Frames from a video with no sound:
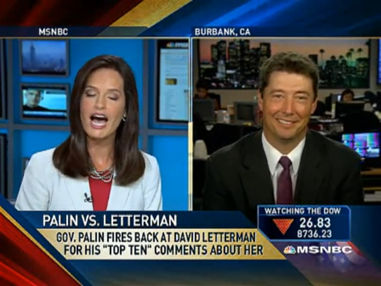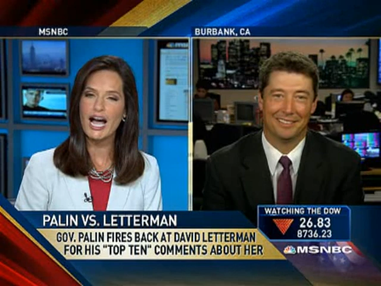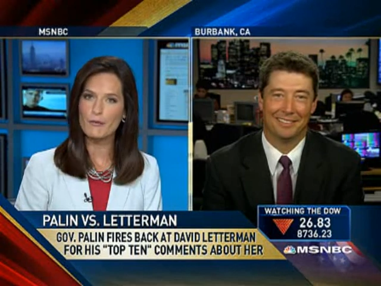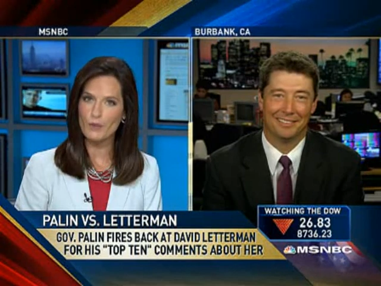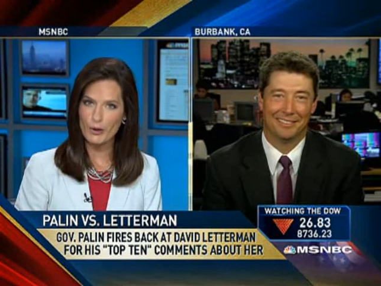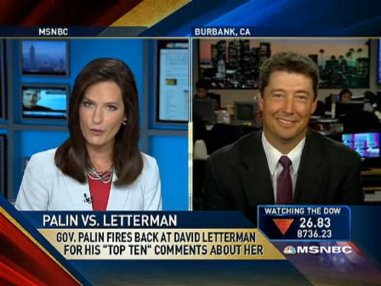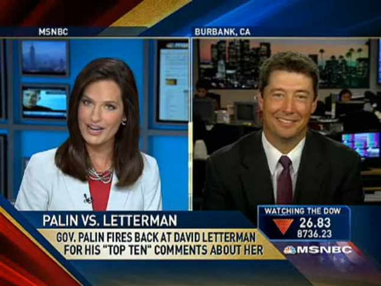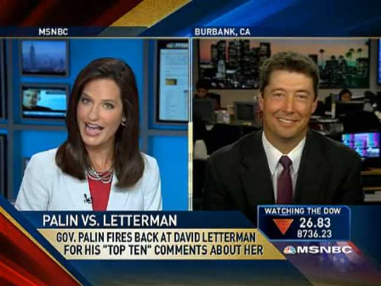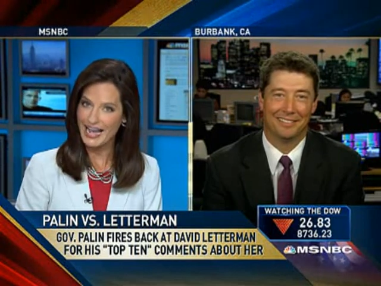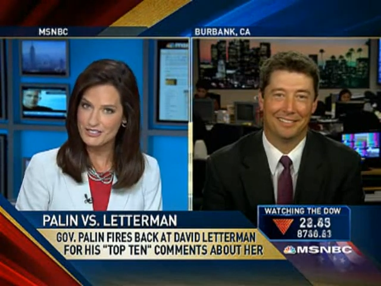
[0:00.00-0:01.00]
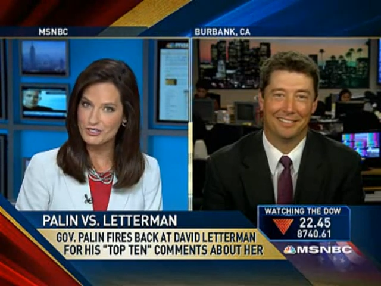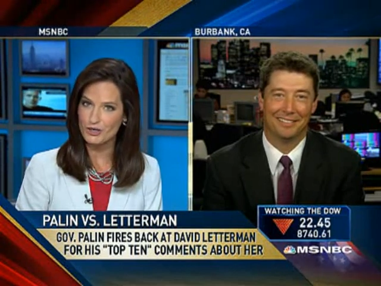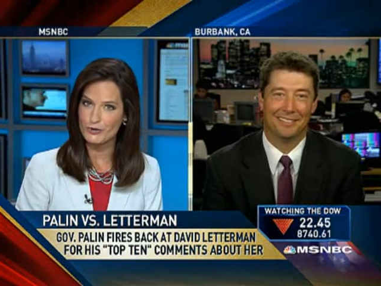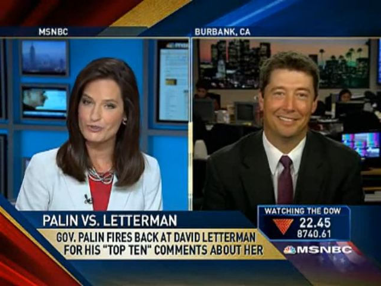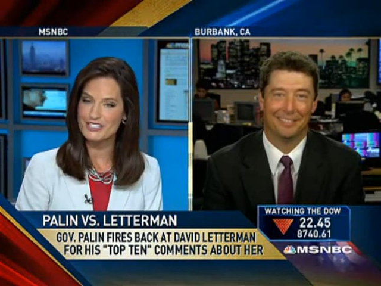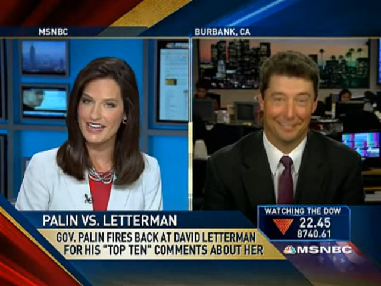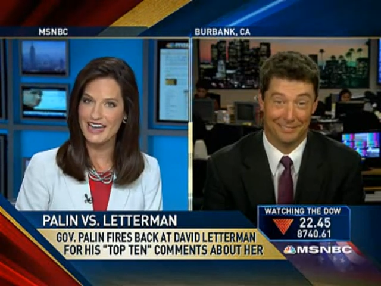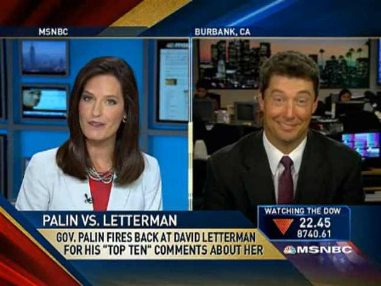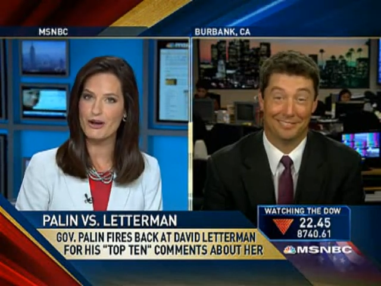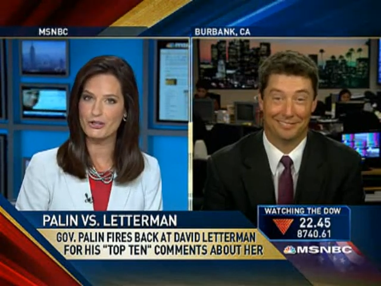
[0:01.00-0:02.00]
Speaker 1: I'm, i want to ask you
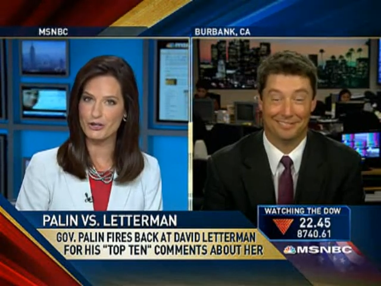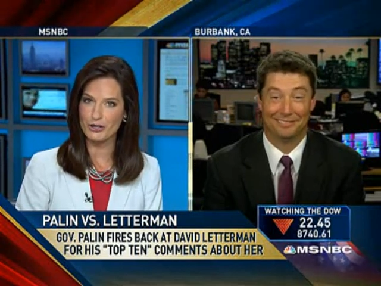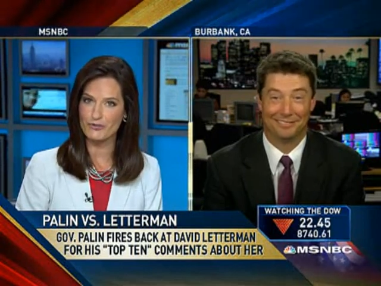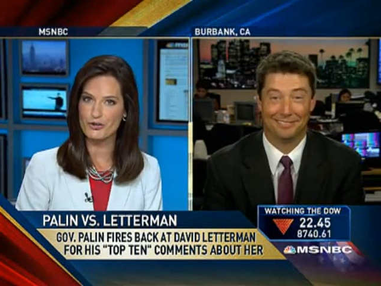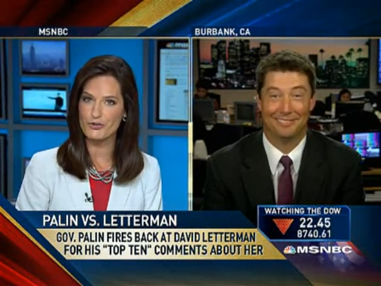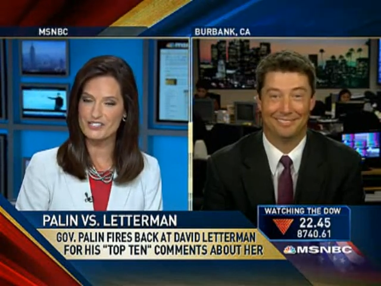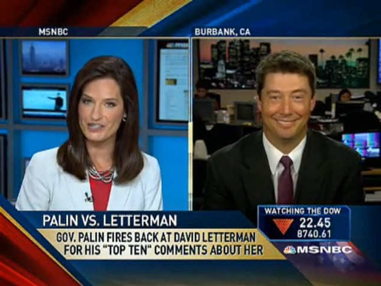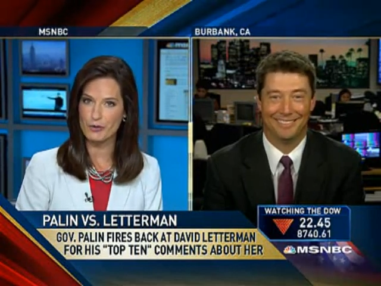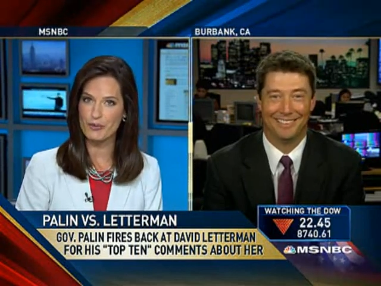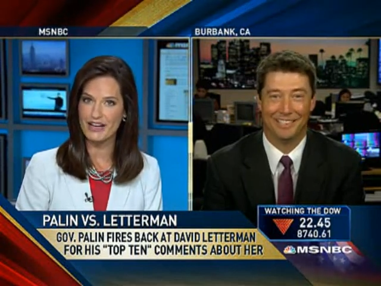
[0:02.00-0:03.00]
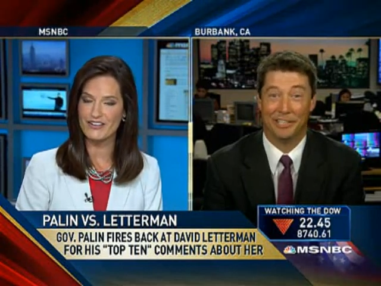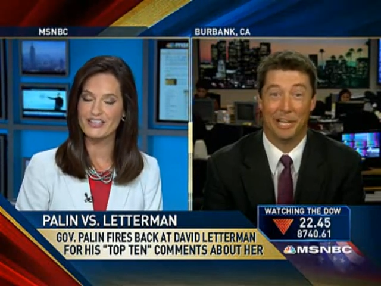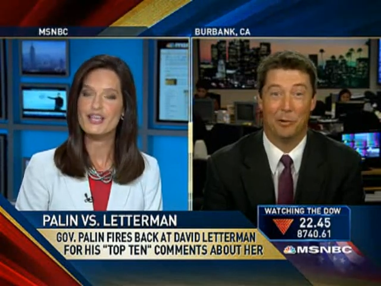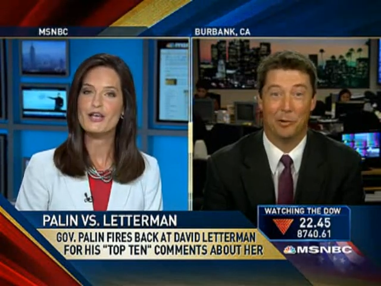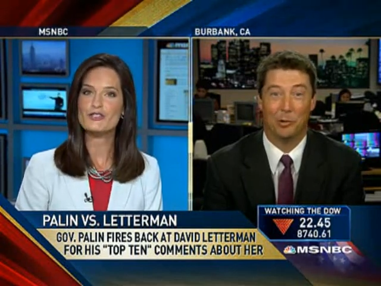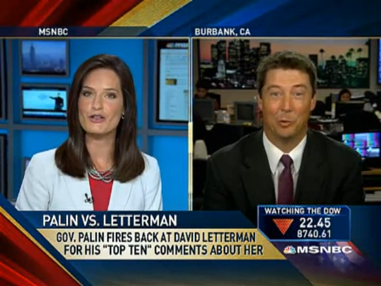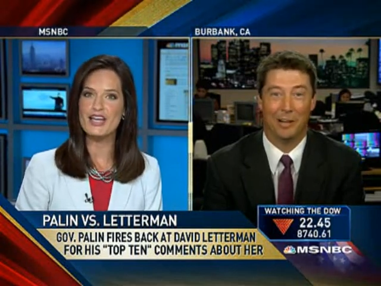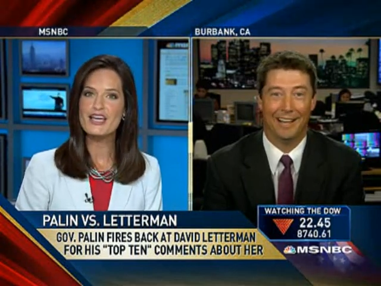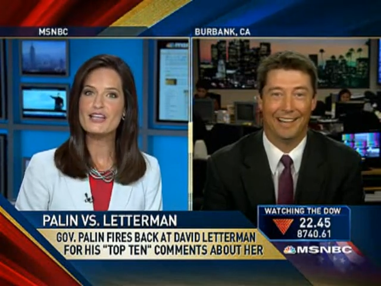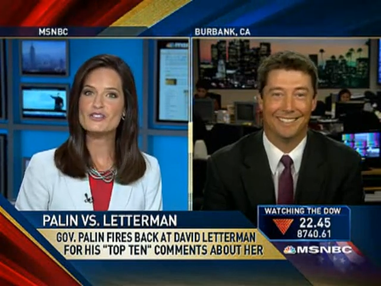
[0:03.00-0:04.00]
today about your interview with Sarah Palin. Gee, I wonder so,
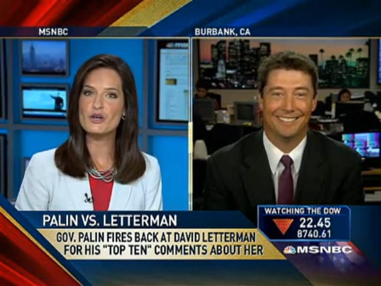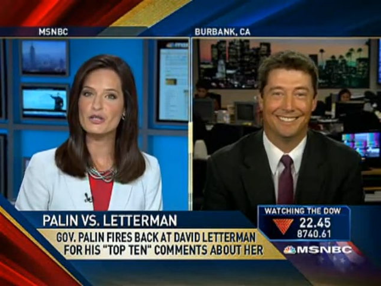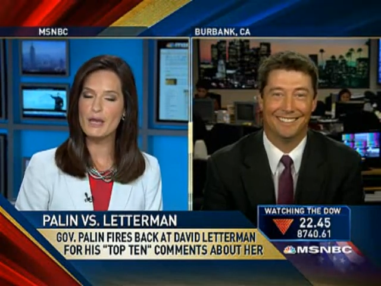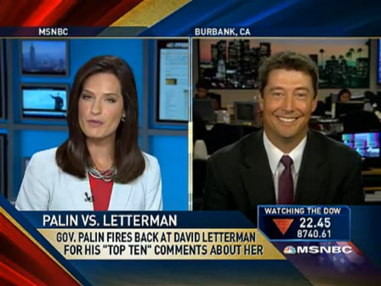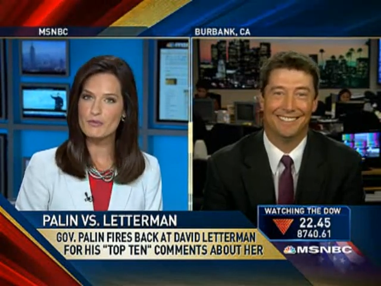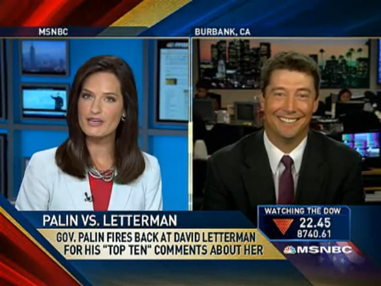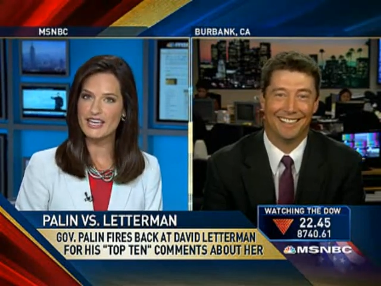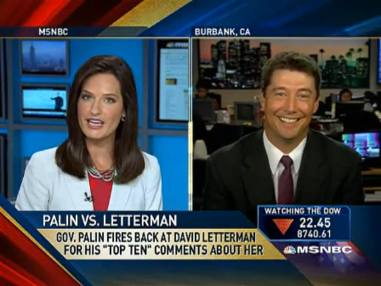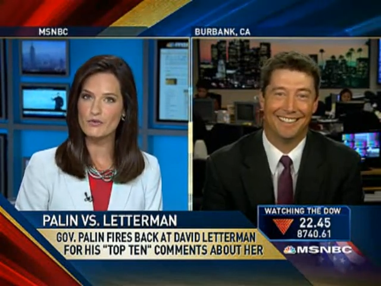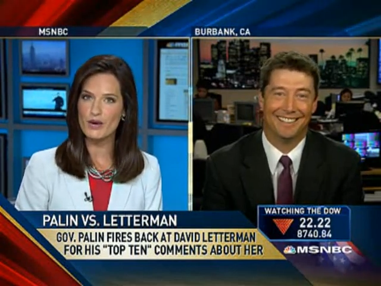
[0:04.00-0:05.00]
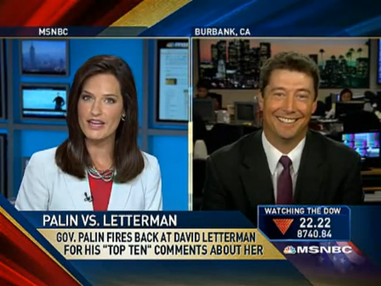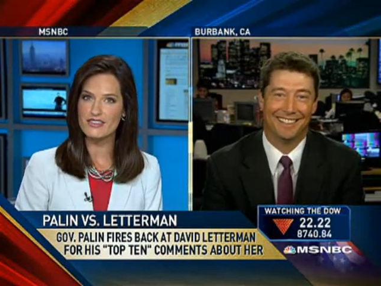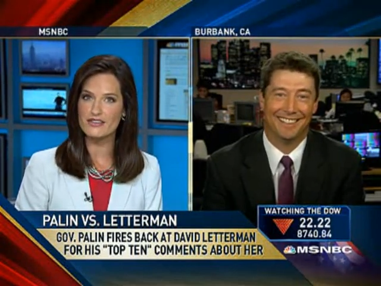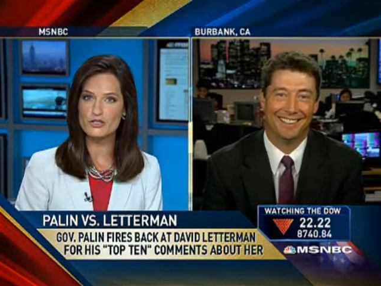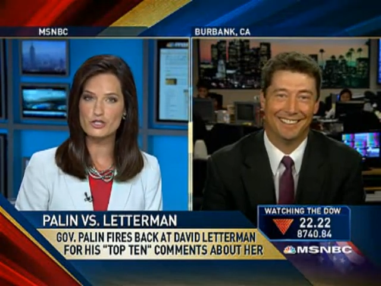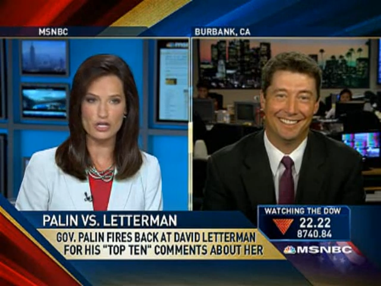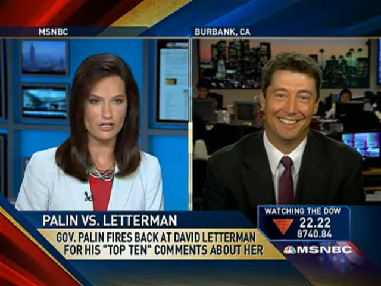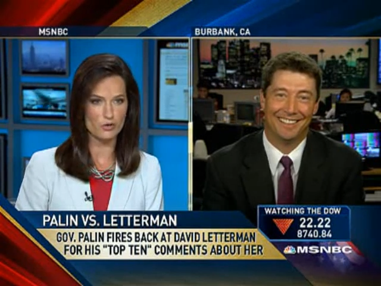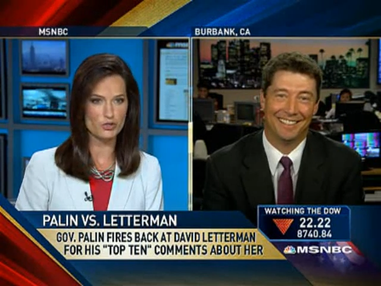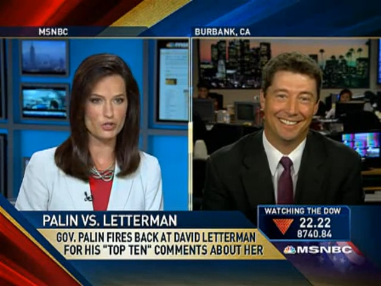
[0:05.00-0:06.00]
why. So let me begin with do,
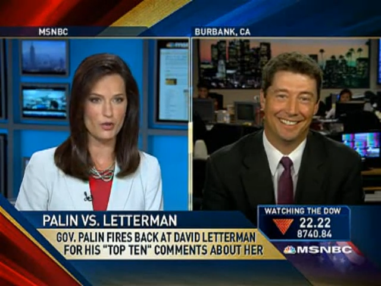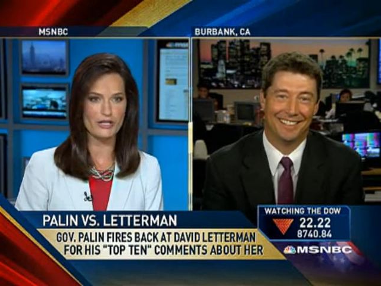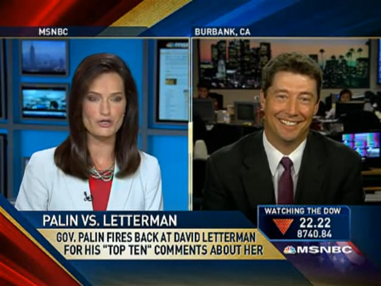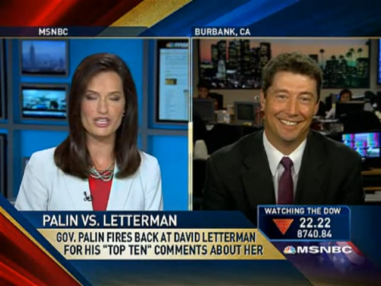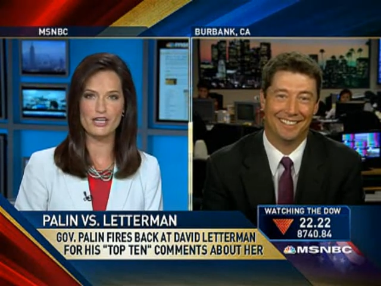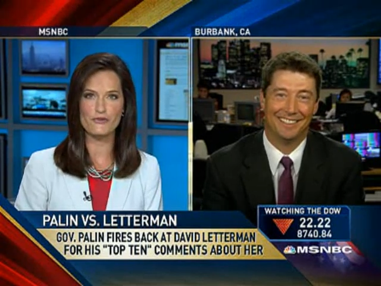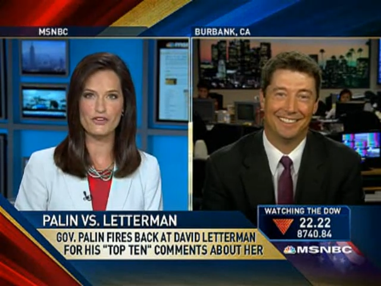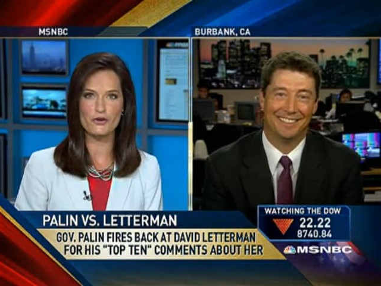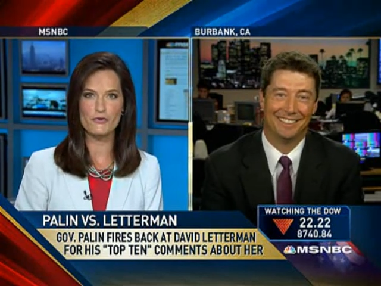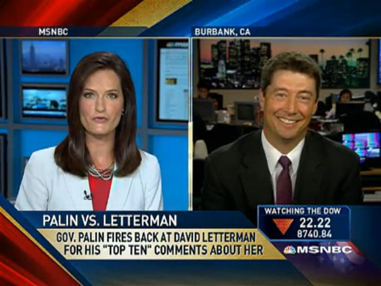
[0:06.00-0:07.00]
do you want to do the interview?